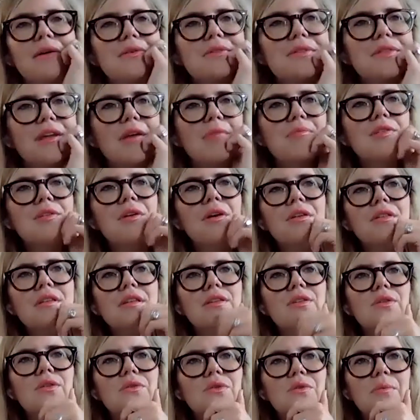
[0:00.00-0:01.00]
that I'm starting to
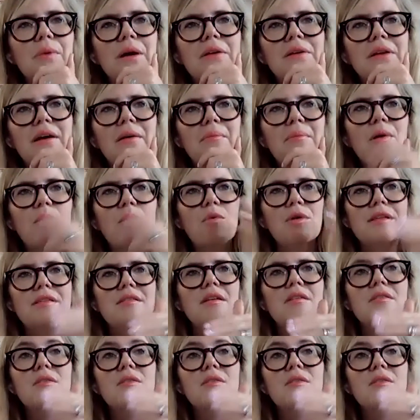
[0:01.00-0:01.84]
talk about now, about what it's like